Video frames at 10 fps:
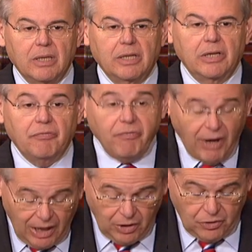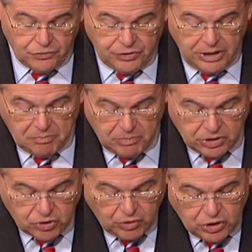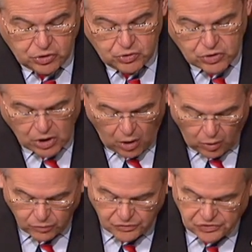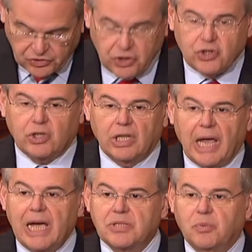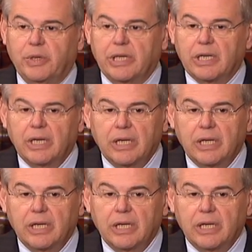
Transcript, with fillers: that follows the administration's own decision last week